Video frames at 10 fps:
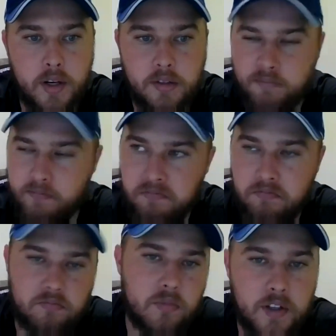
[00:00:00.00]
If he can
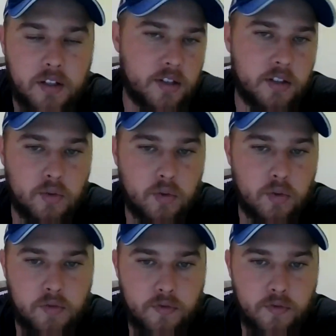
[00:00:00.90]
sit sort of
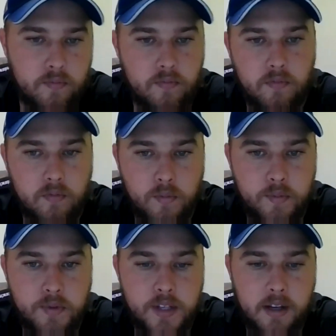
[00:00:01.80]

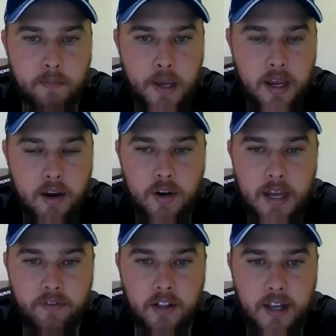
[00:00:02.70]
second pair and have the
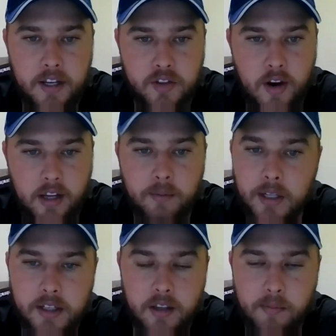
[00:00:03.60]
last crack at it and get
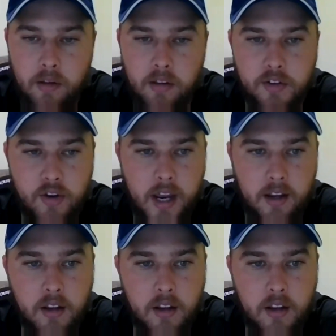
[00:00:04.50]
down the middle of the track,